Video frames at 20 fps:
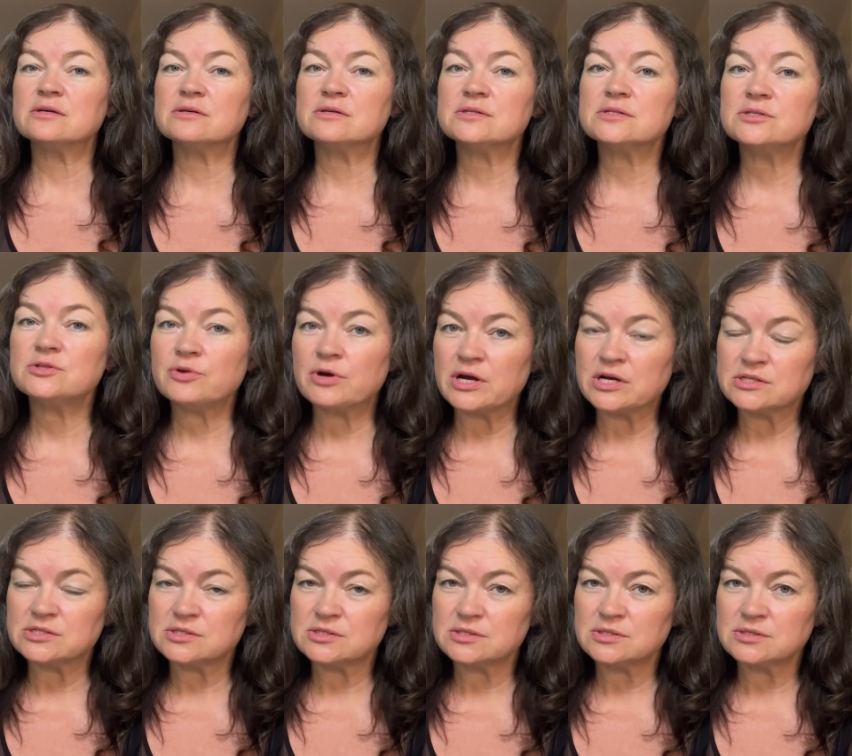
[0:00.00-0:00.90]

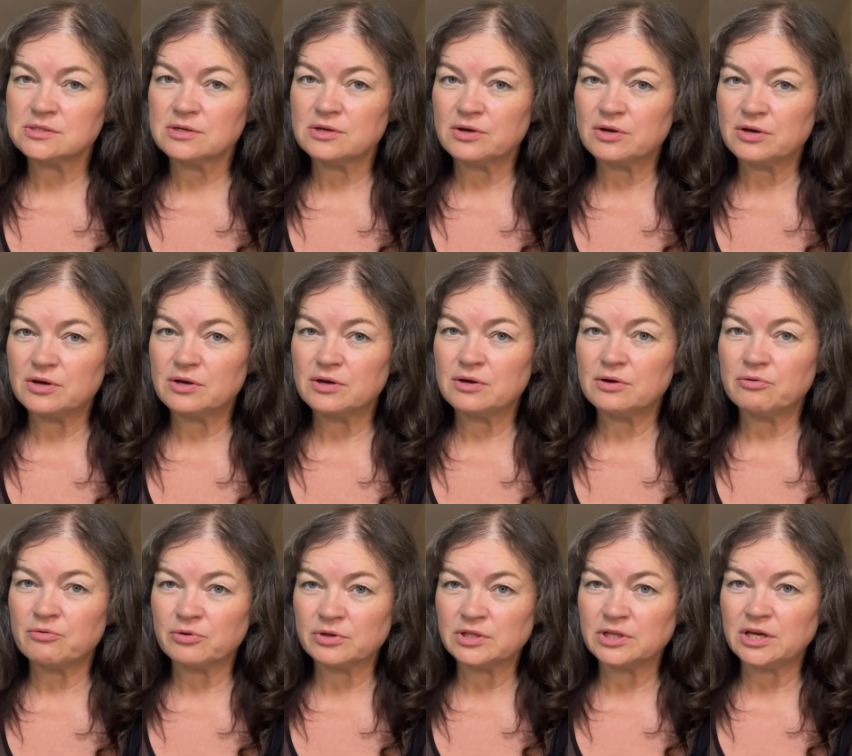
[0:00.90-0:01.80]
stress
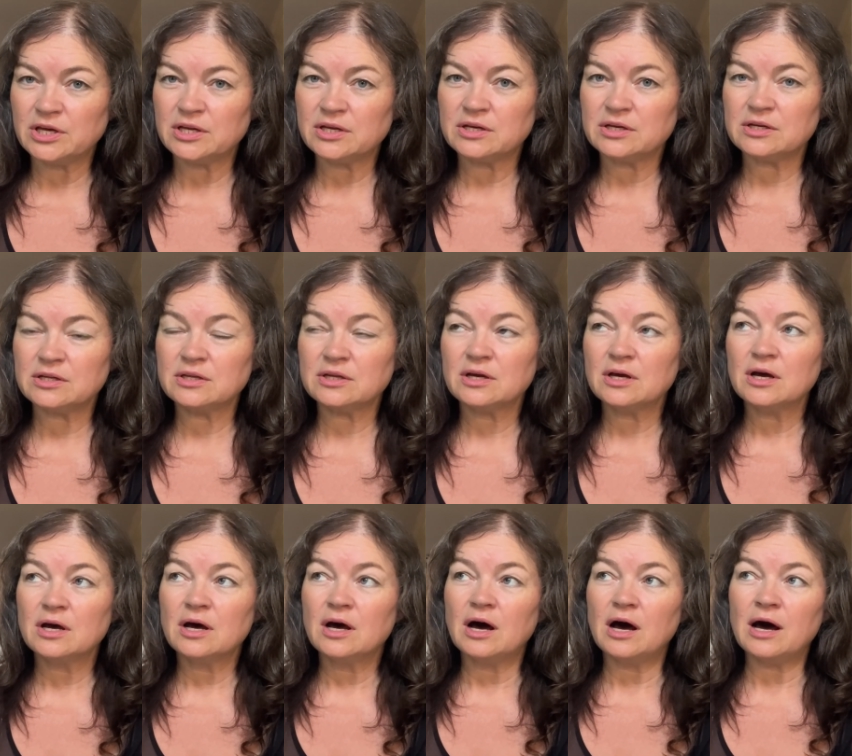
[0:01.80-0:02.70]
related,
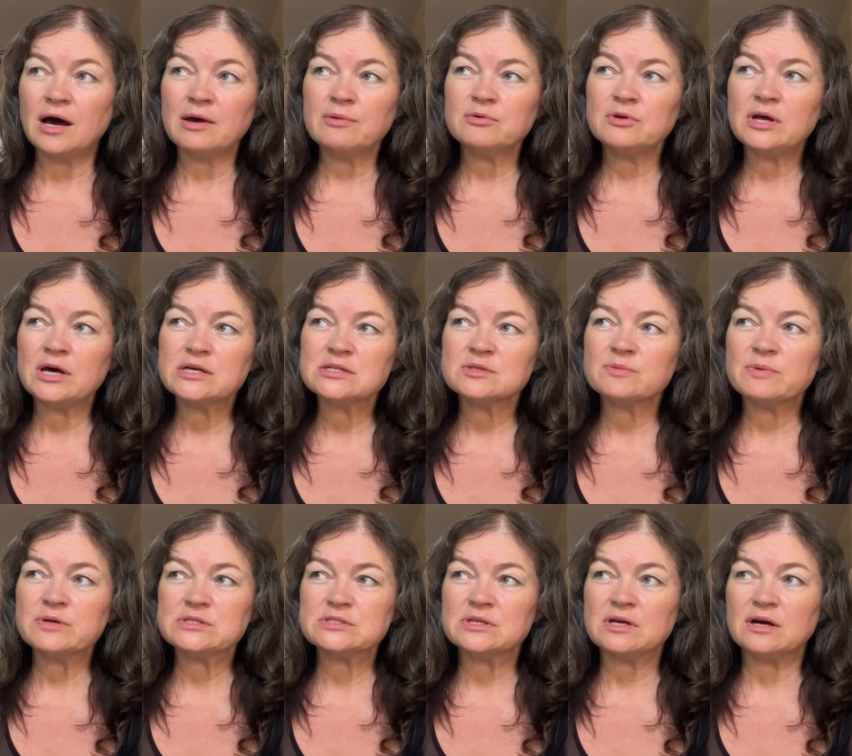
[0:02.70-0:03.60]
I would ask
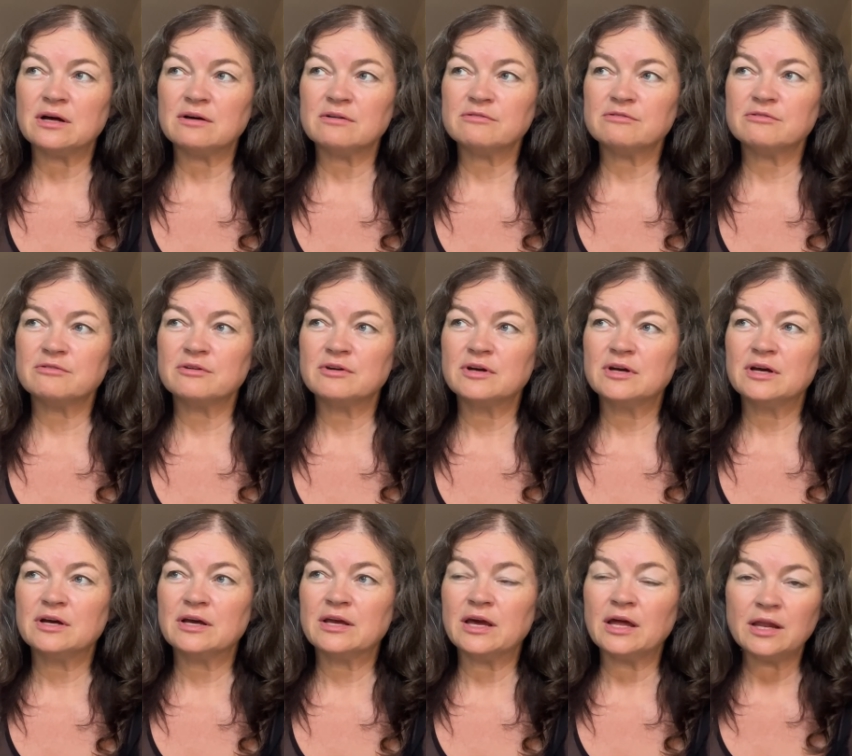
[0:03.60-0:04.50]
myself,
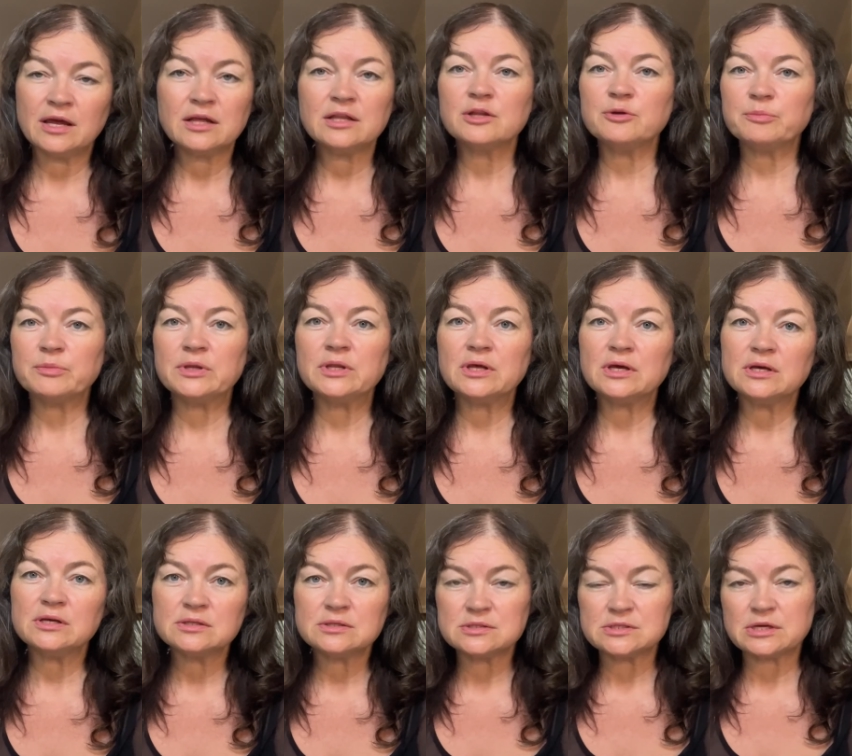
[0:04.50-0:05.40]
can I
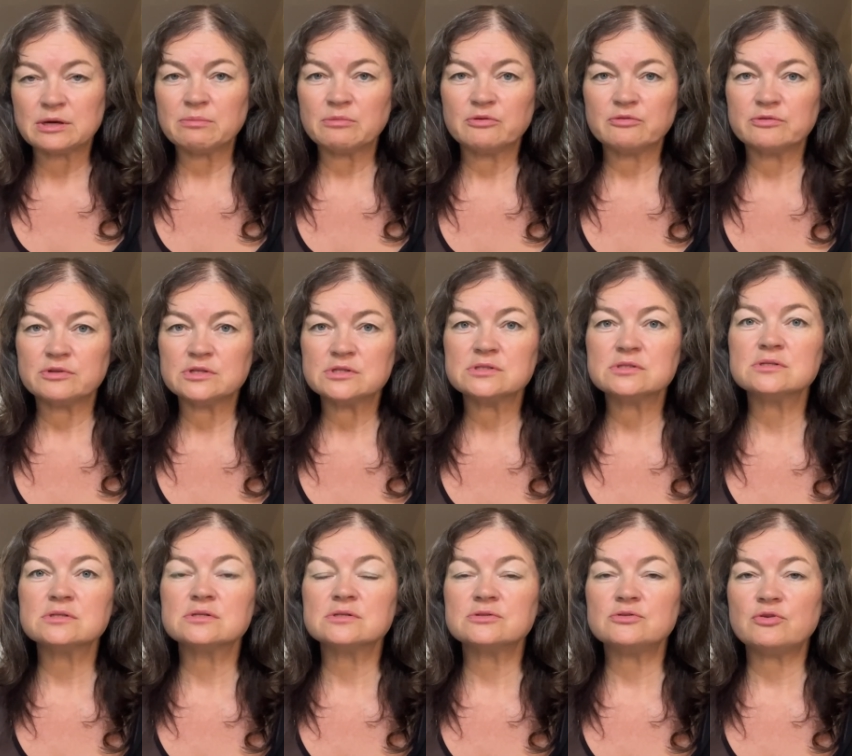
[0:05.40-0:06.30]
eliminate some of
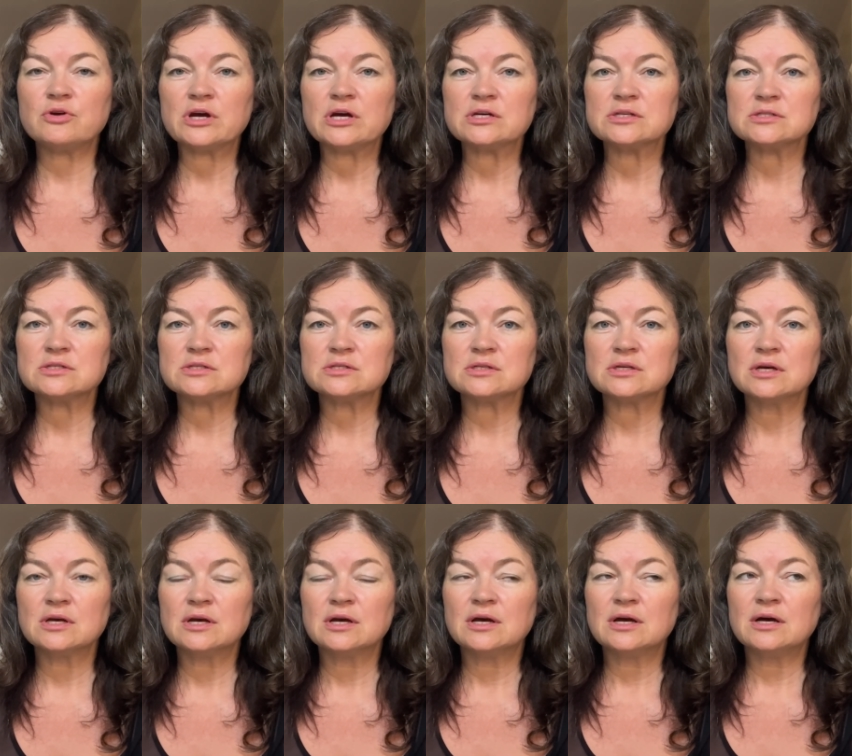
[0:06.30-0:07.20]
this stress?
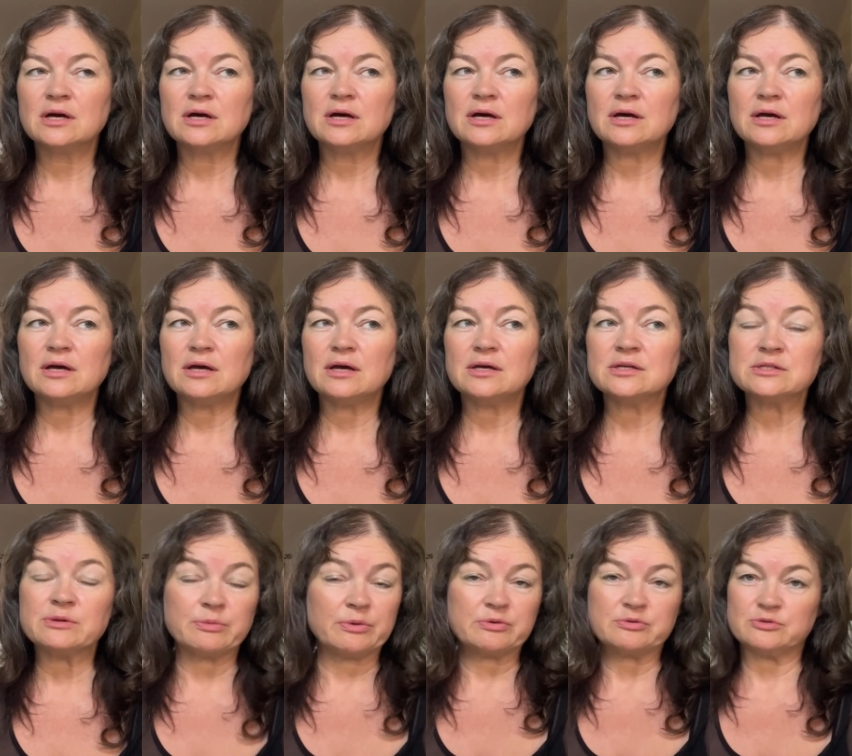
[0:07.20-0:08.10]
And
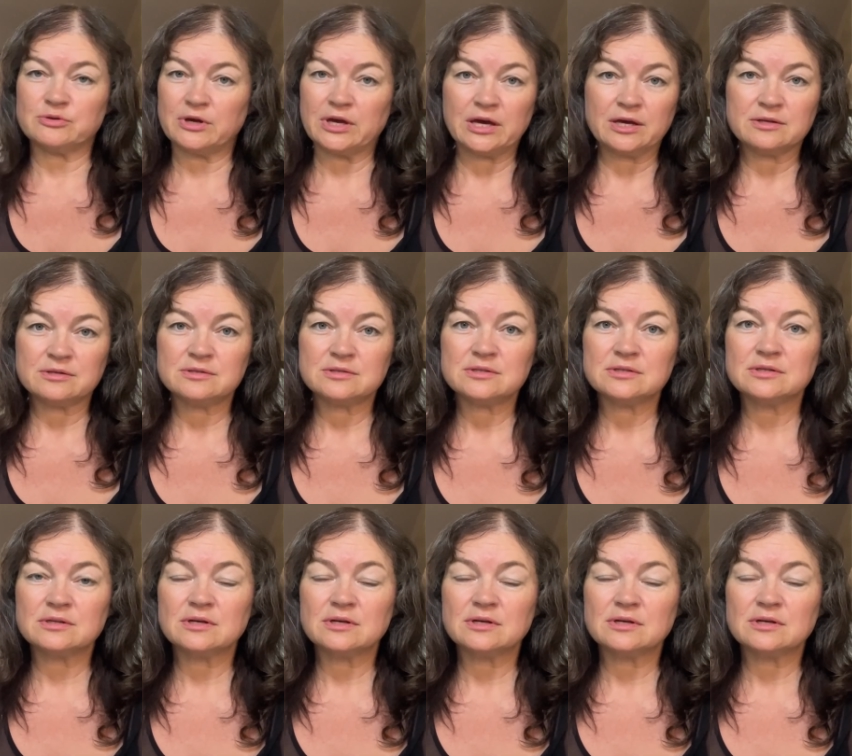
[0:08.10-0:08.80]
sometimes you can't.